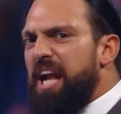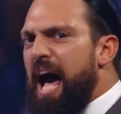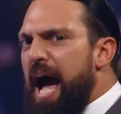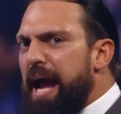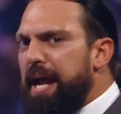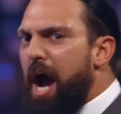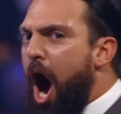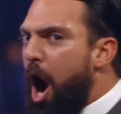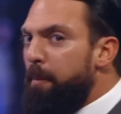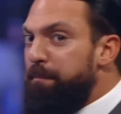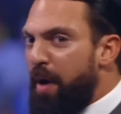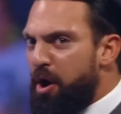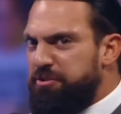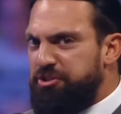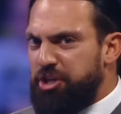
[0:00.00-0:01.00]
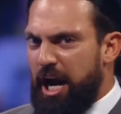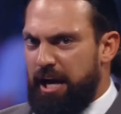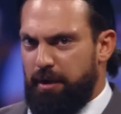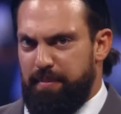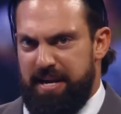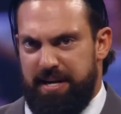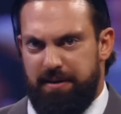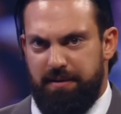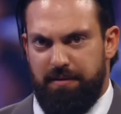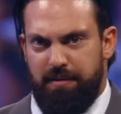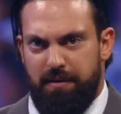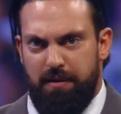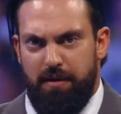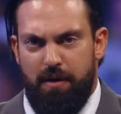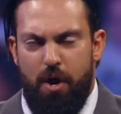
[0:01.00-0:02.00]
and I are both gentlemen.
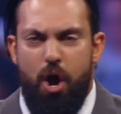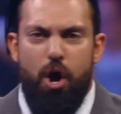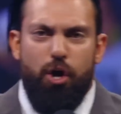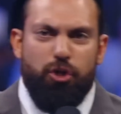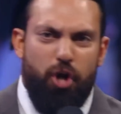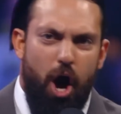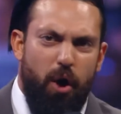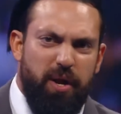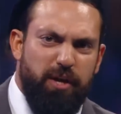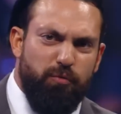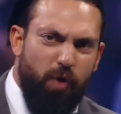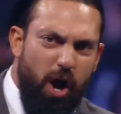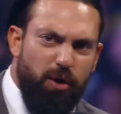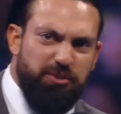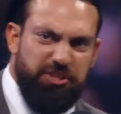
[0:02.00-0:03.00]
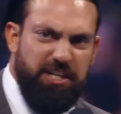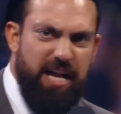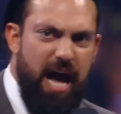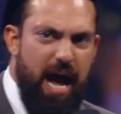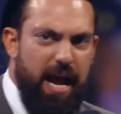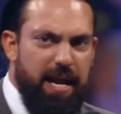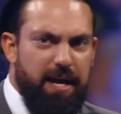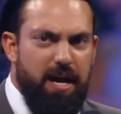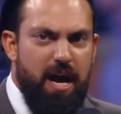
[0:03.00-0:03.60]
Cody Rhodes and I